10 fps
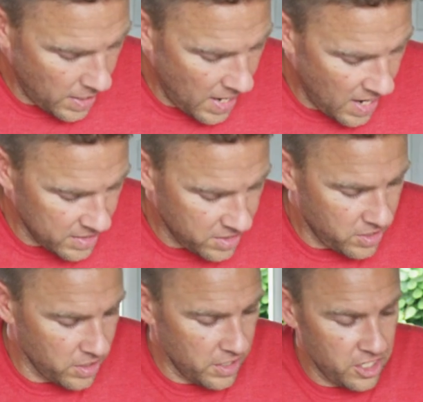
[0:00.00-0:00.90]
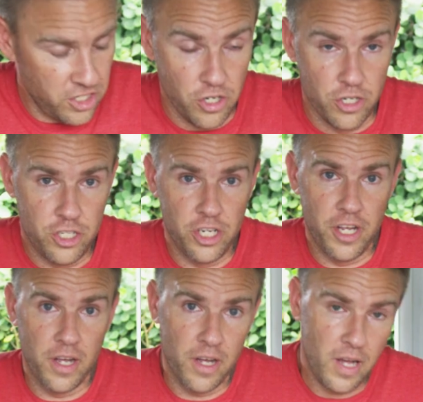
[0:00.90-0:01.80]
Constantly
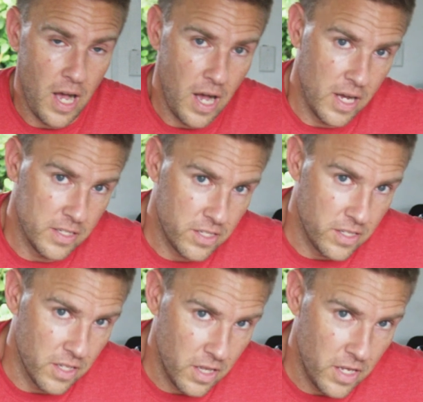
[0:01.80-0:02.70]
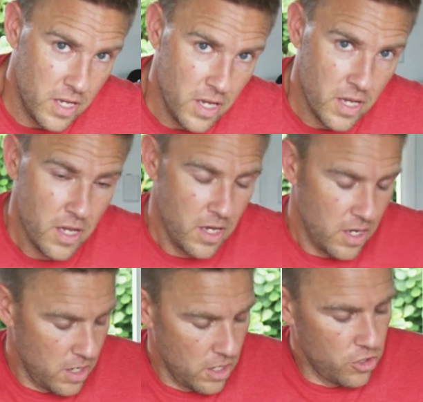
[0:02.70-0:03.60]
searching, constantly
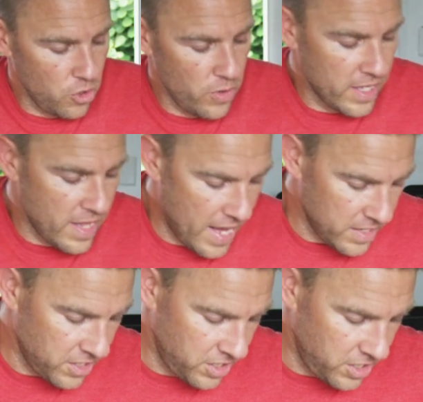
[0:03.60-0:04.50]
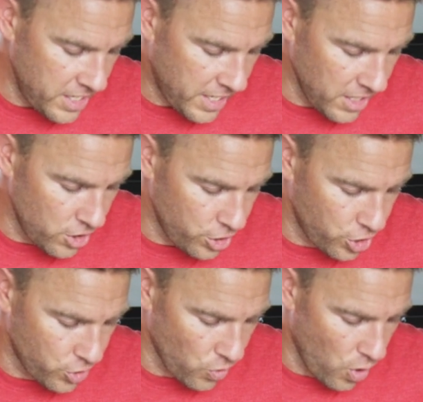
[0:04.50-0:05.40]
doing that seek and
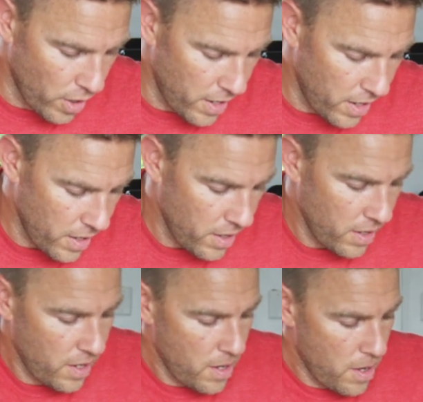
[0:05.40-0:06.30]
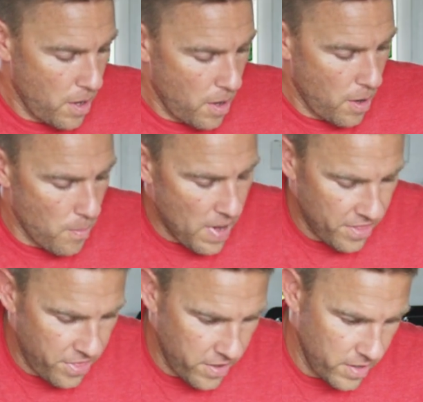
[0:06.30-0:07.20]
destroy
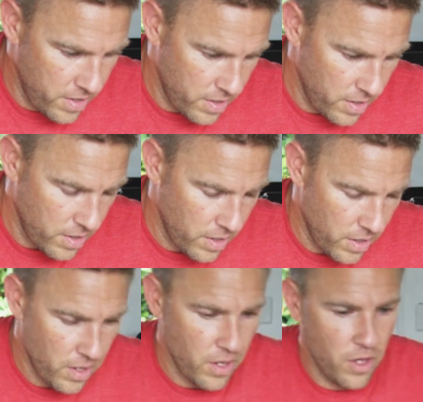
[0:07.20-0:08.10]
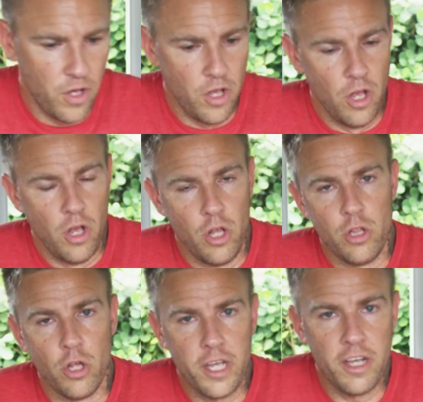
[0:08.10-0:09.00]
method,
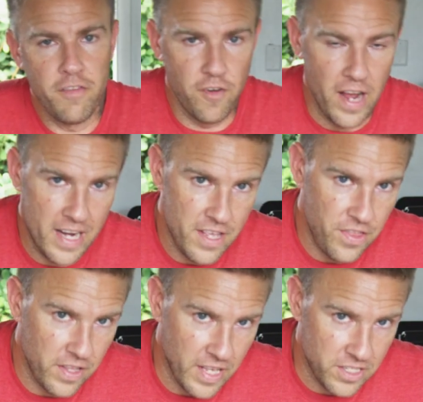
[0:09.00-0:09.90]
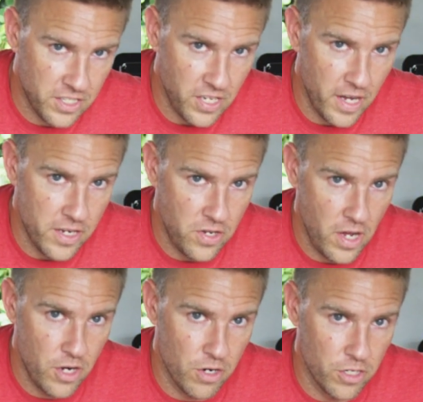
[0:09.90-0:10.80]
looking for anything that's tight,
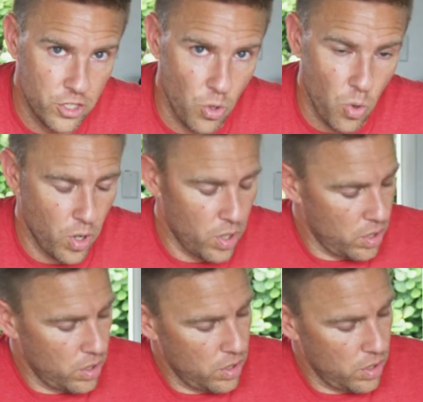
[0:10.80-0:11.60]
tender, or sore,